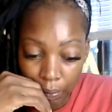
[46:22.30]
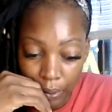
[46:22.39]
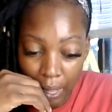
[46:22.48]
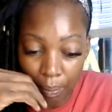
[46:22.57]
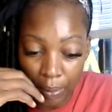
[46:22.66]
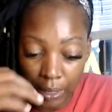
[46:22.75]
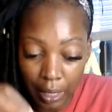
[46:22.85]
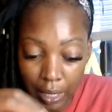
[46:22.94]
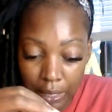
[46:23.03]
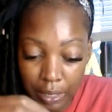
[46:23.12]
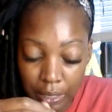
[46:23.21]
And
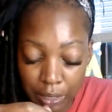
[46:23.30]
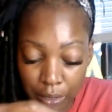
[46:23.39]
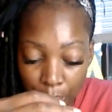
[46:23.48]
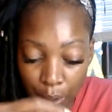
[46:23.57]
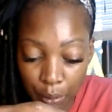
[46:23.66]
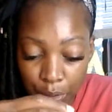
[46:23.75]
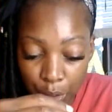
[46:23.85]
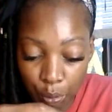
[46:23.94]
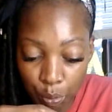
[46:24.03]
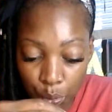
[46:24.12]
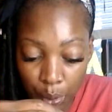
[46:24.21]
because this is a person
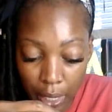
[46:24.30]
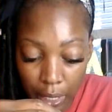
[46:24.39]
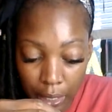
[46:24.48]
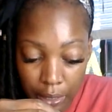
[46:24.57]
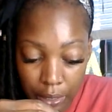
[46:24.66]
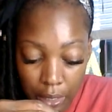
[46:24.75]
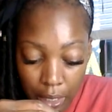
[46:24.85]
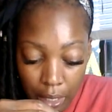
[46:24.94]
who is